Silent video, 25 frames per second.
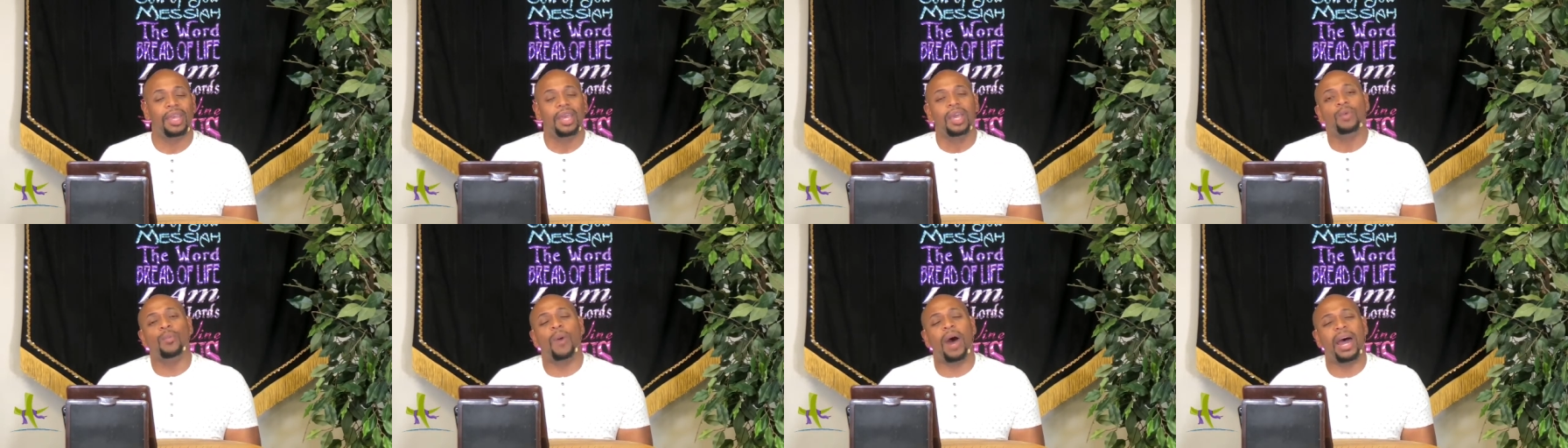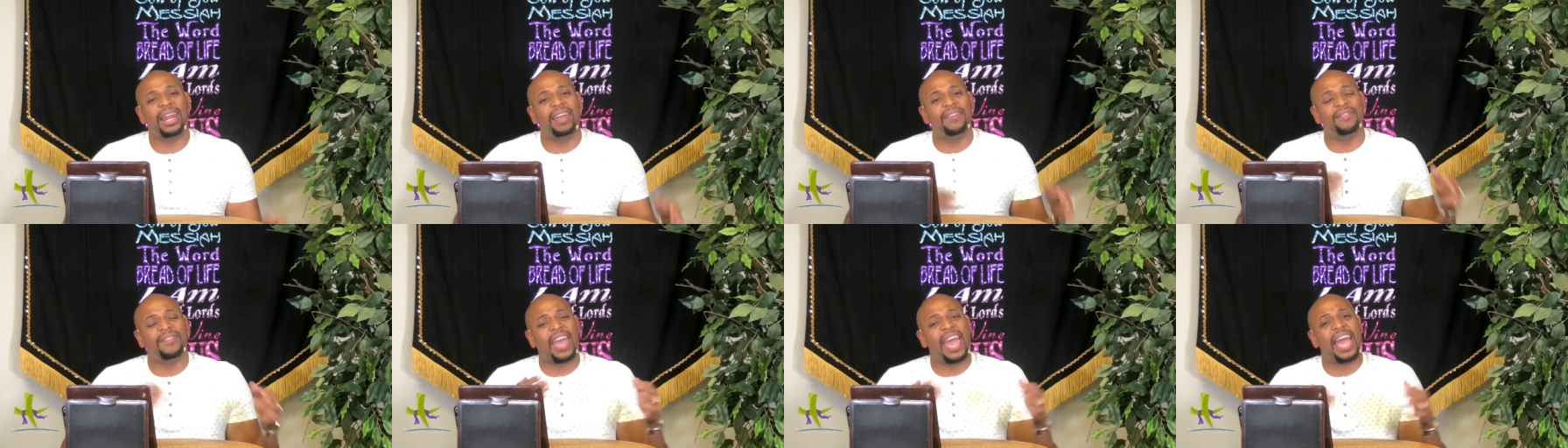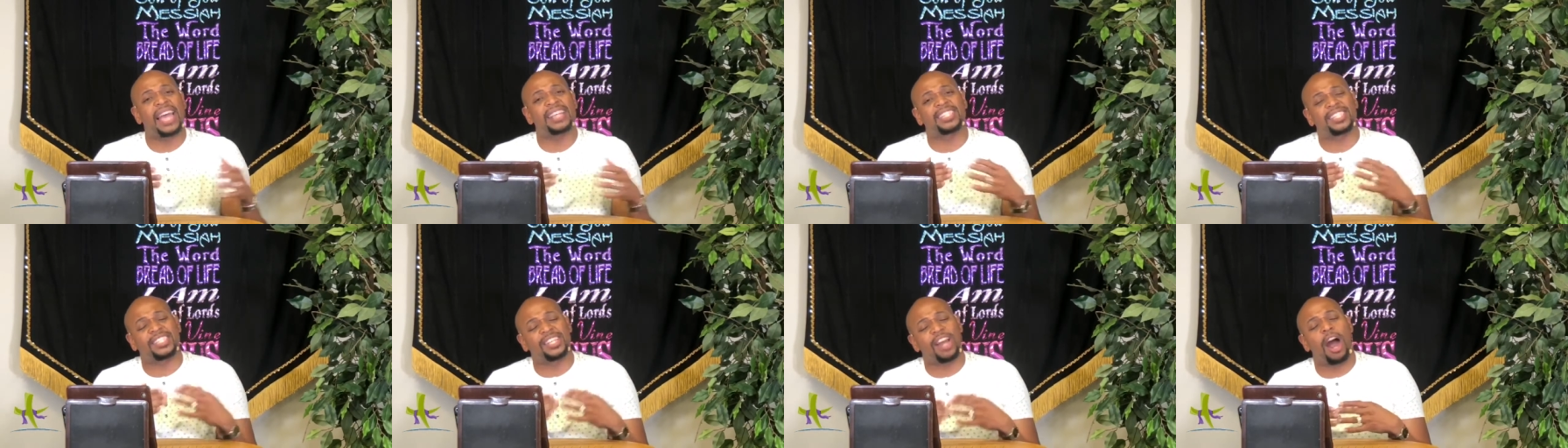What if they
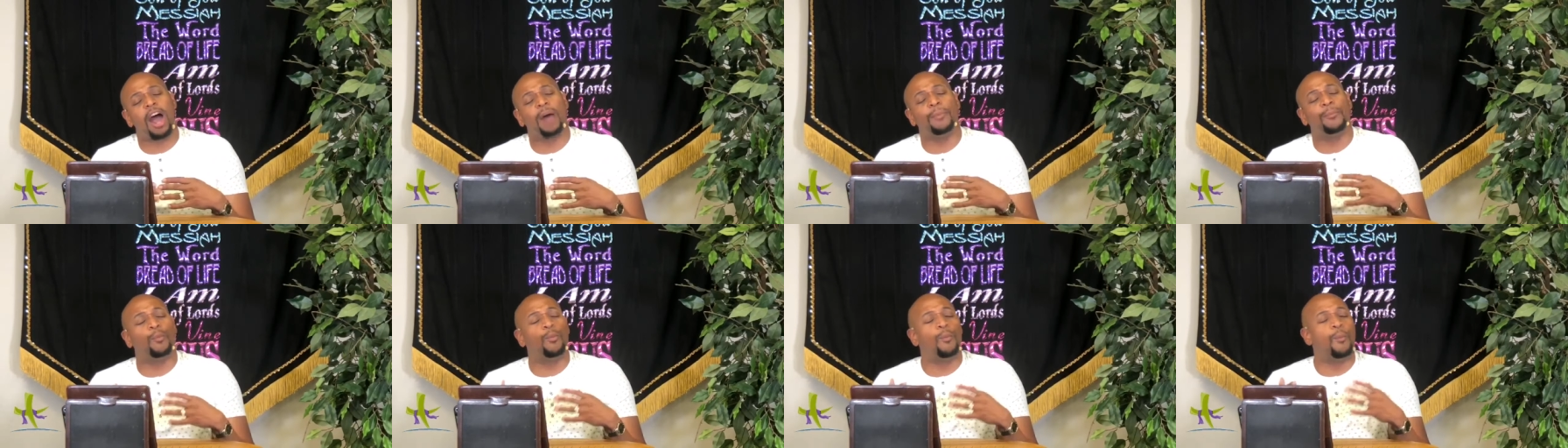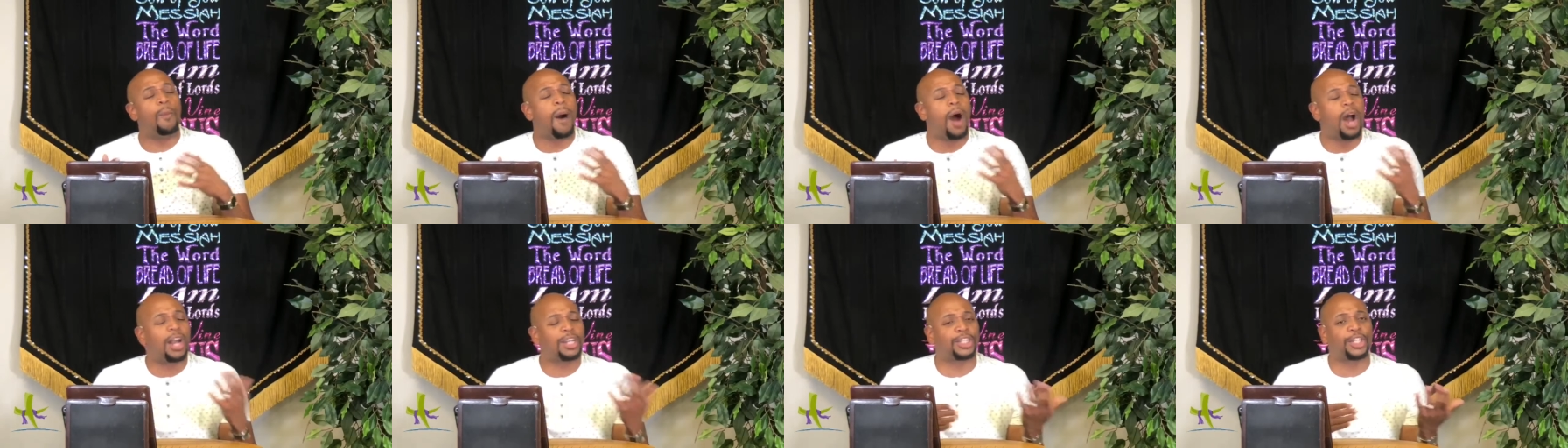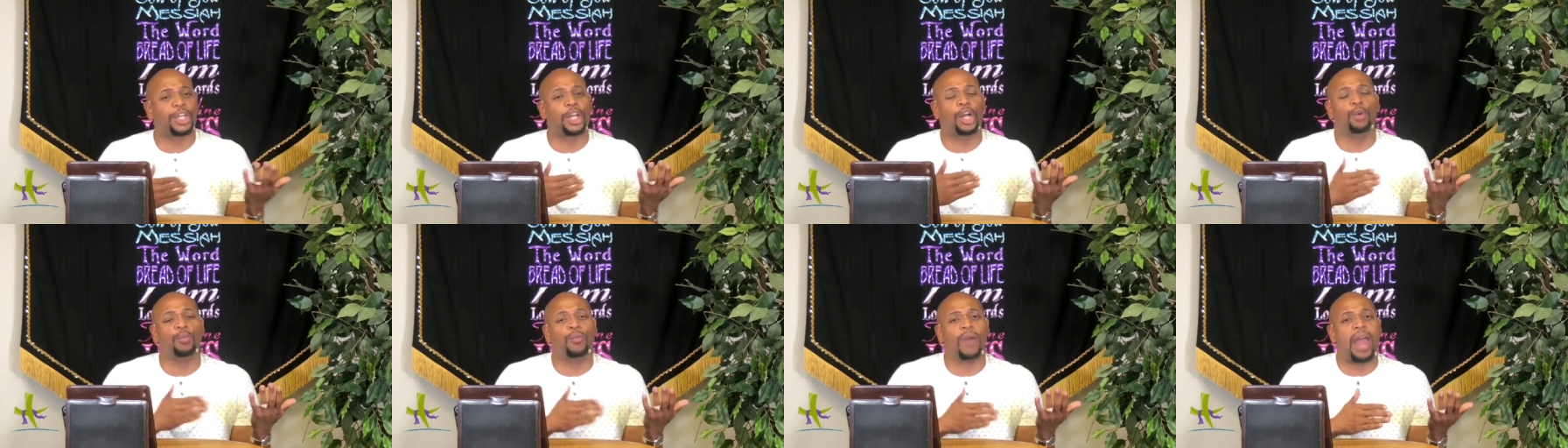had stopped
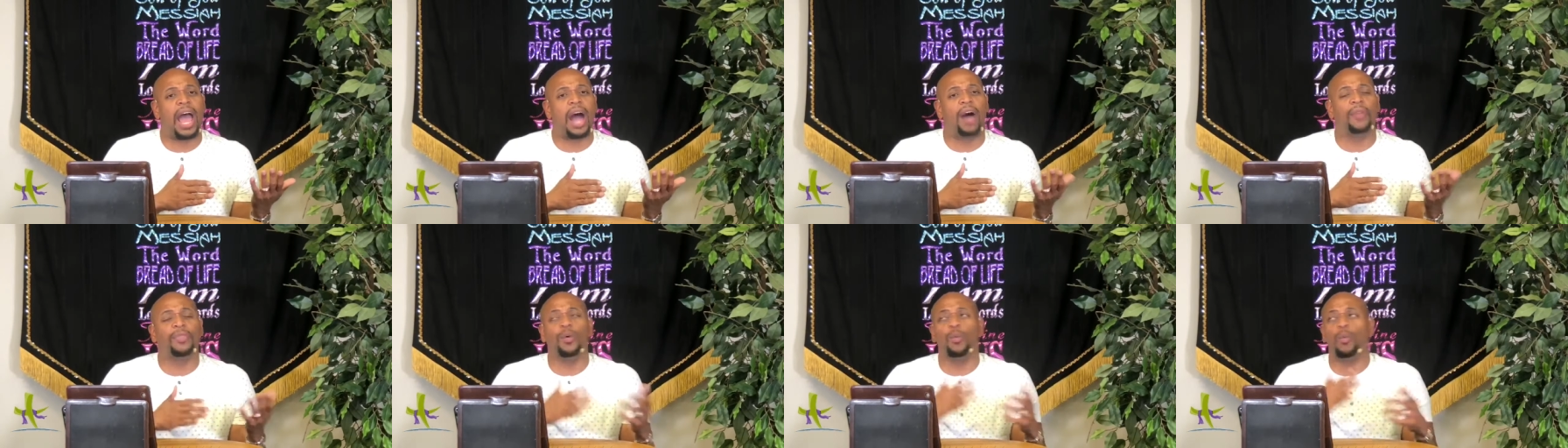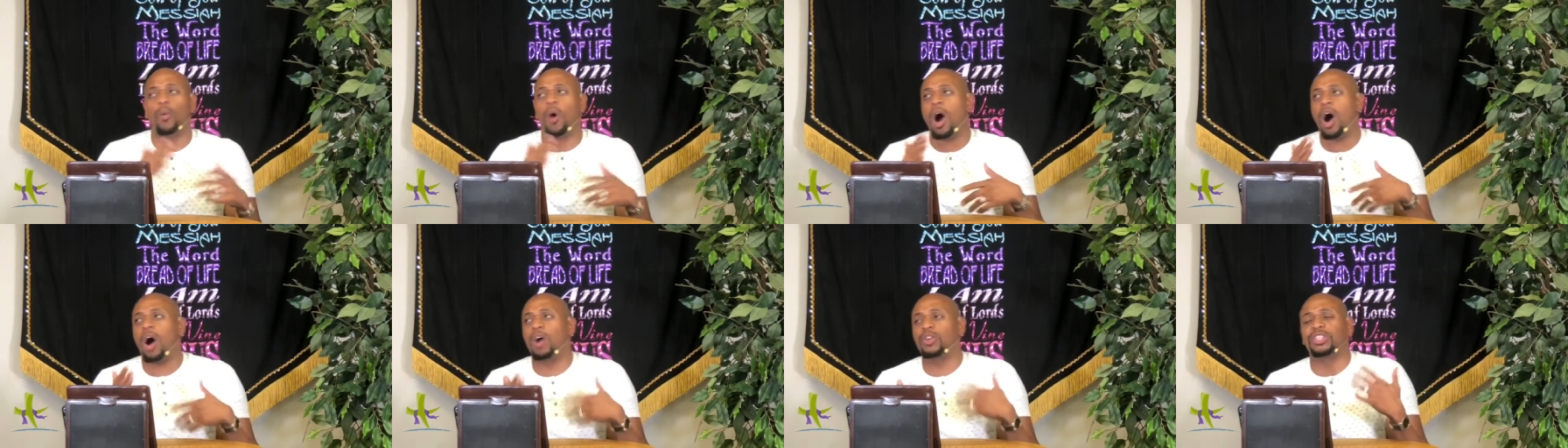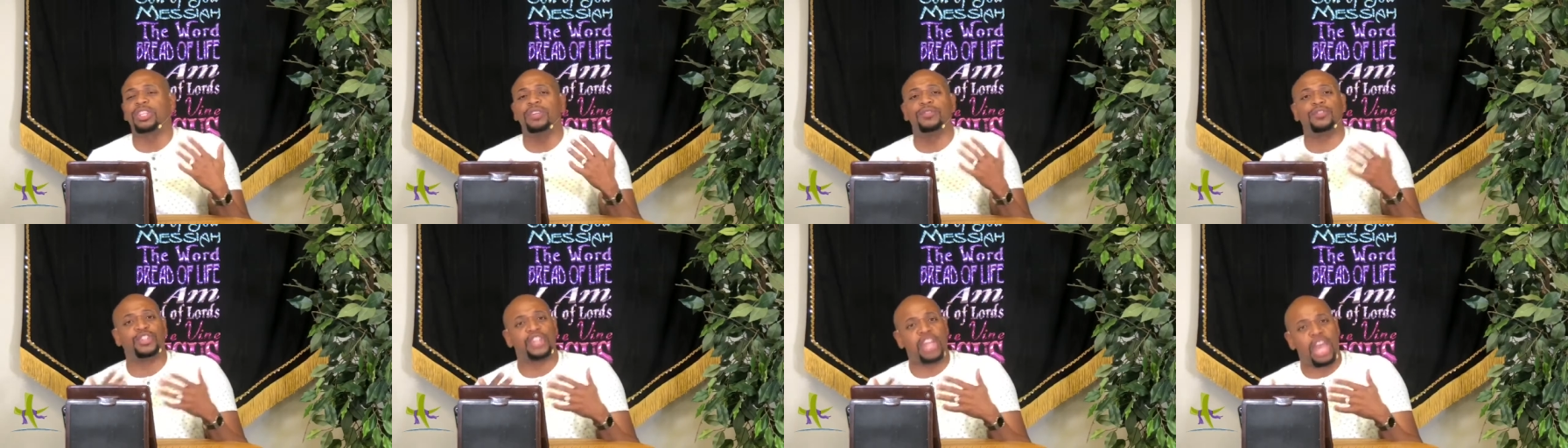marching around the walls
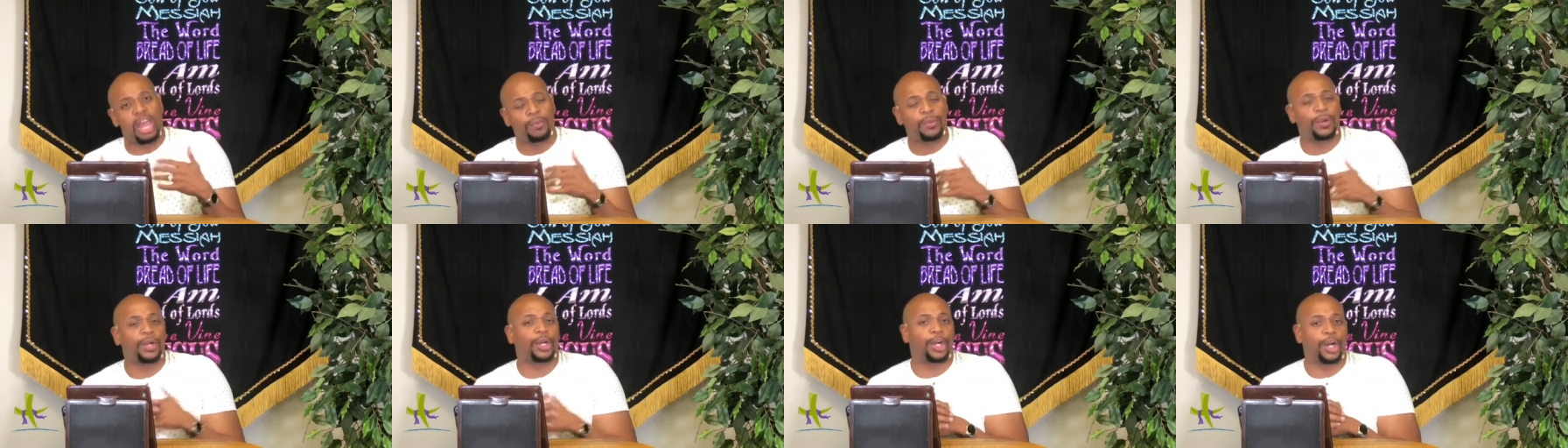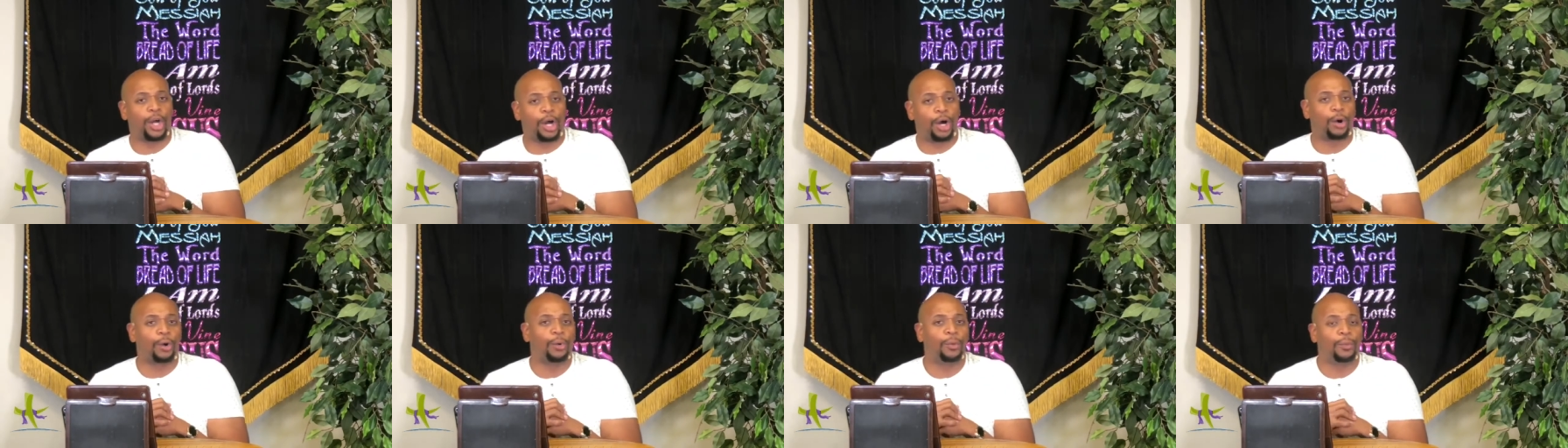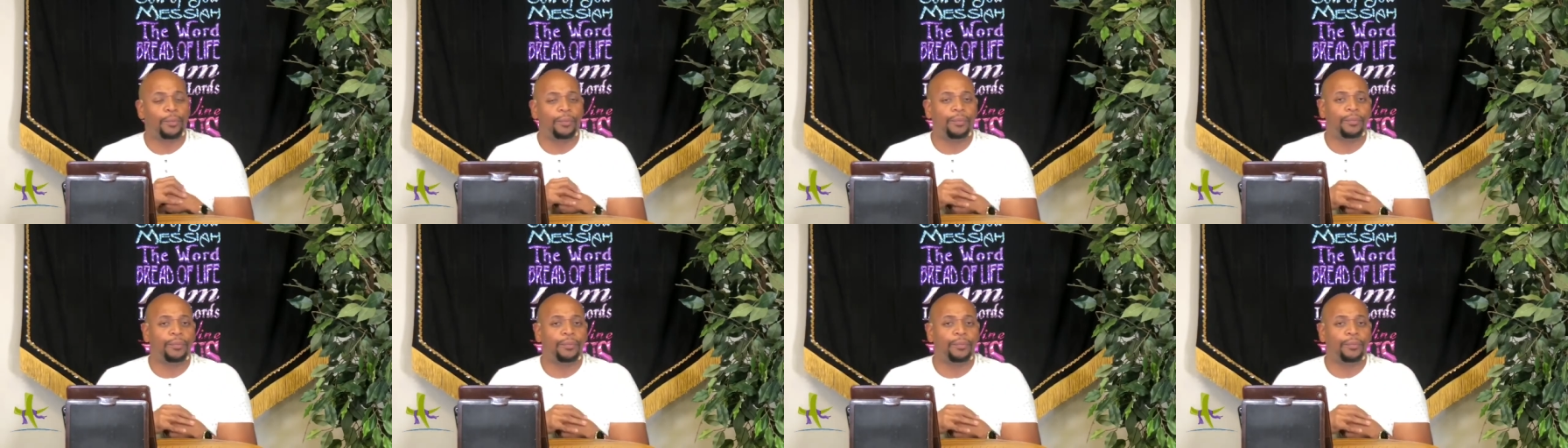of Jericho